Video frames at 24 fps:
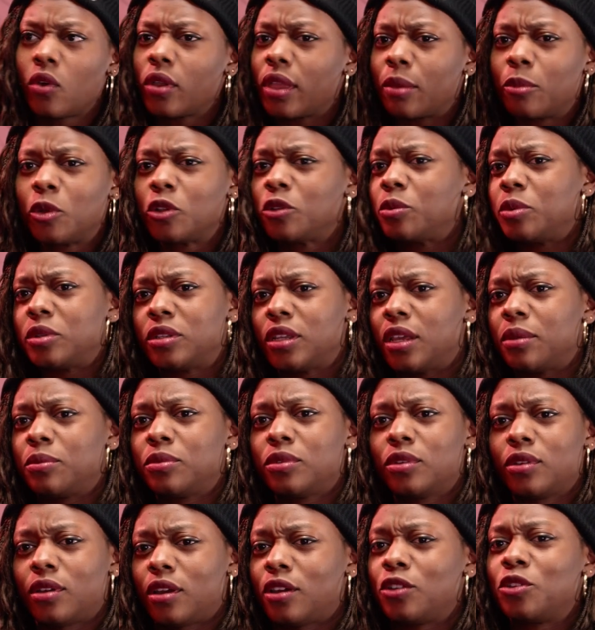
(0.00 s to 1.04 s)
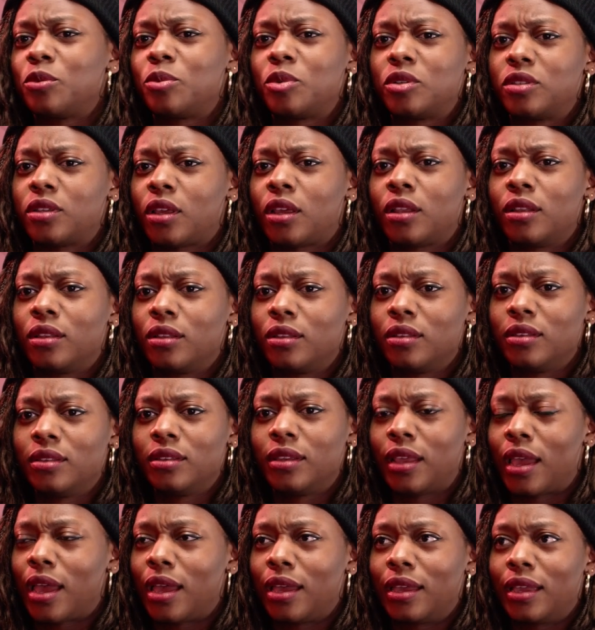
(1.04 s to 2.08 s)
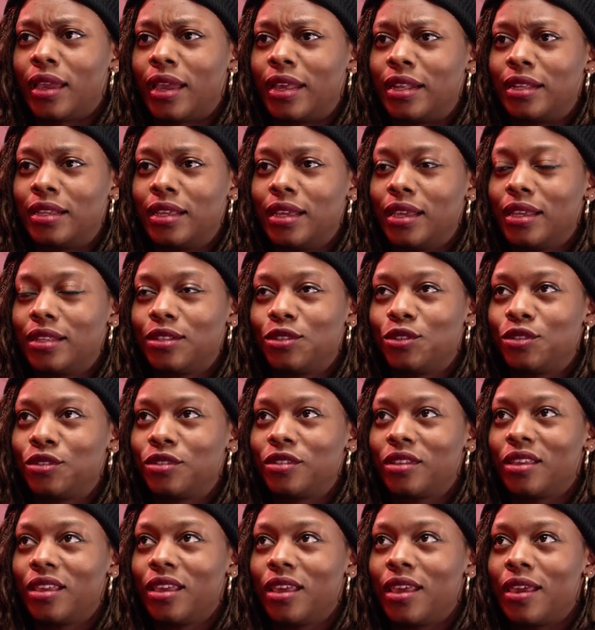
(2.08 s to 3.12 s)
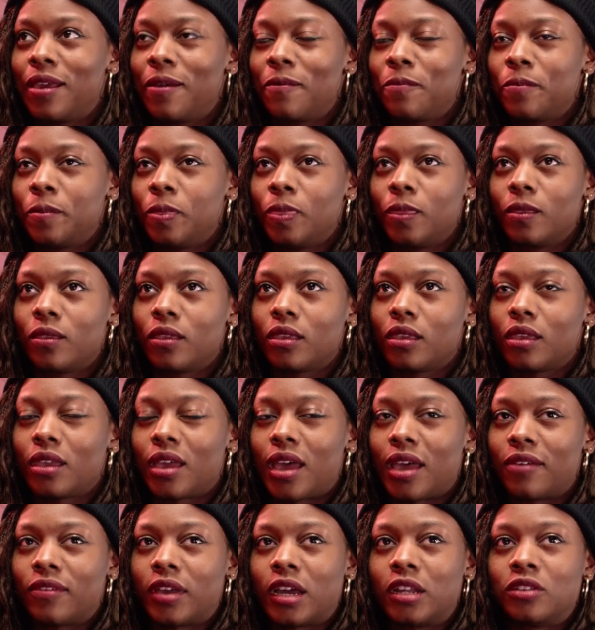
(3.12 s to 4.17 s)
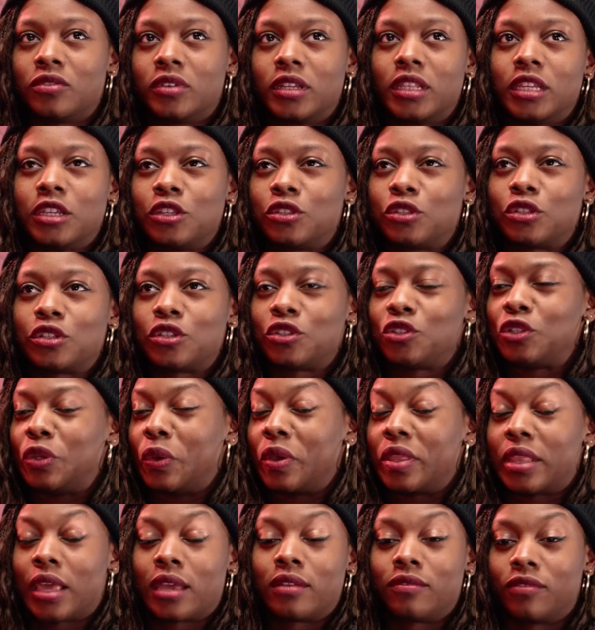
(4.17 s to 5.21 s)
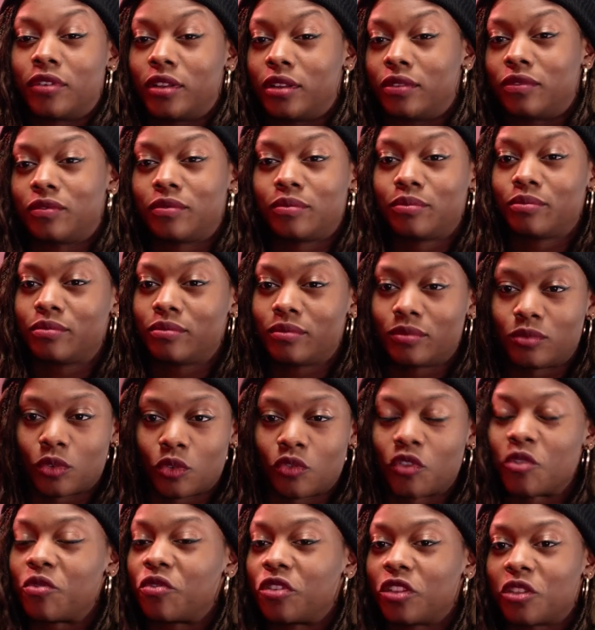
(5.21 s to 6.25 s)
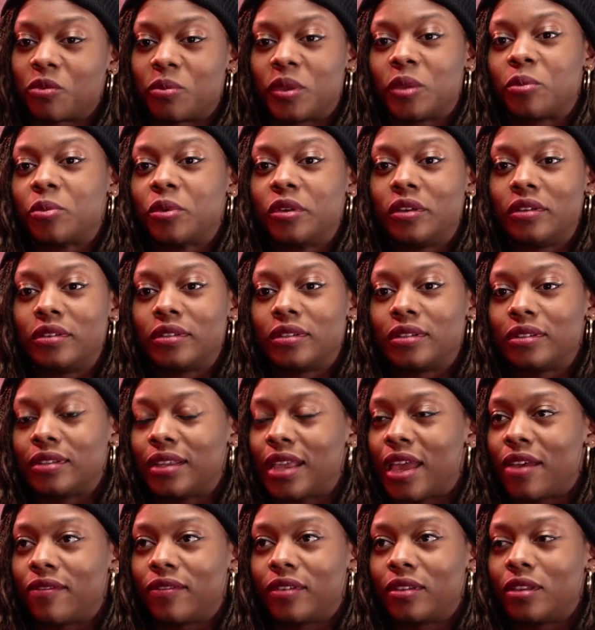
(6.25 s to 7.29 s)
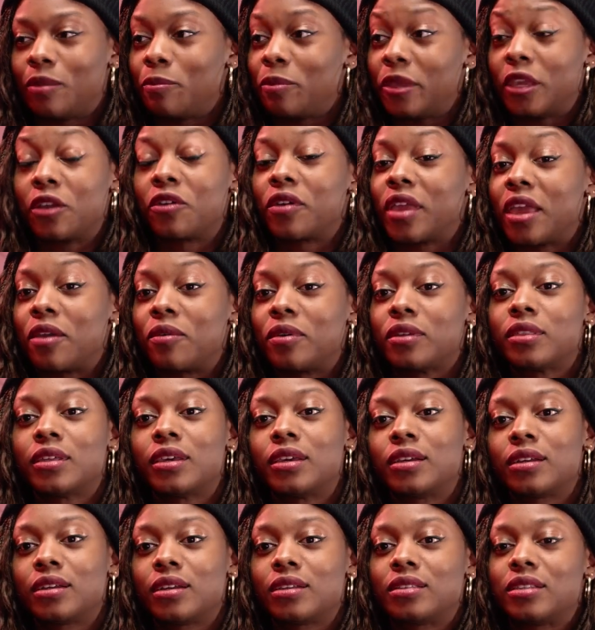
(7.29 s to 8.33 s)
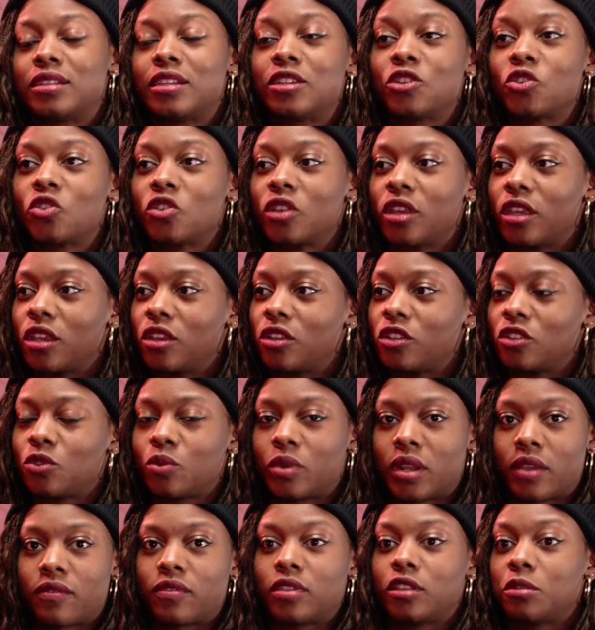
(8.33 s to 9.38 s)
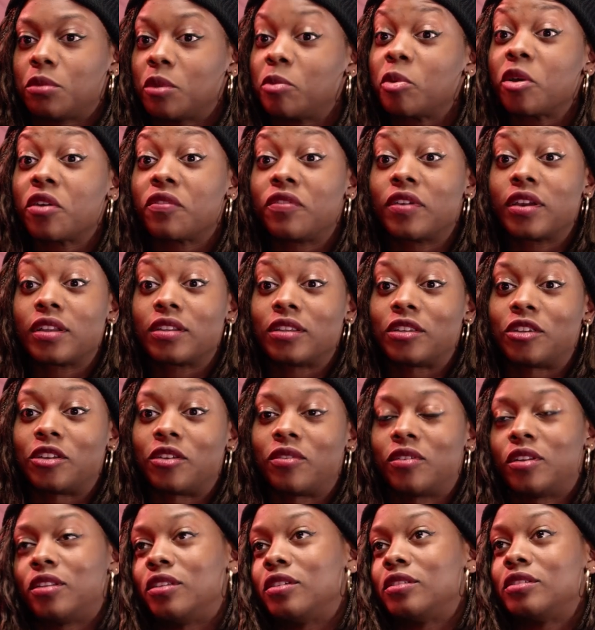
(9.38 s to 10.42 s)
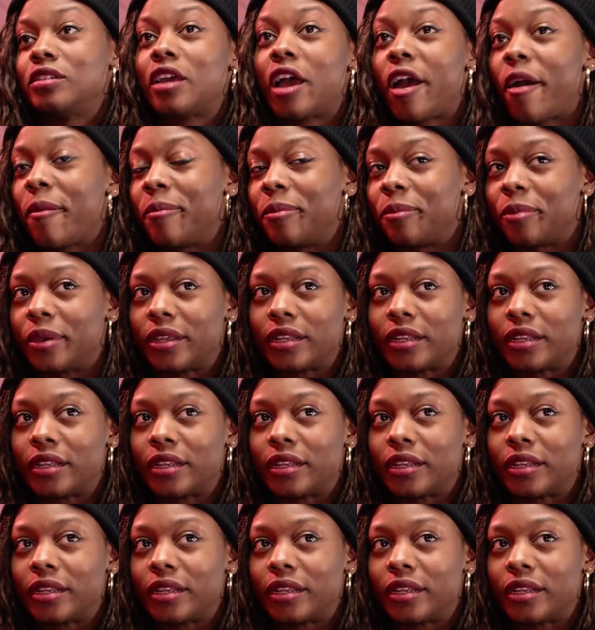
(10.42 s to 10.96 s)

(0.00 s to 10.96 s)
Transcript: Oh yeah, multiple times, 100%. Yeah, and it's, I've gotten really used to just doing that in front of a room full of people and have and being okay with it. Because initially you just want everything to be perfect and you don't want to look dumb.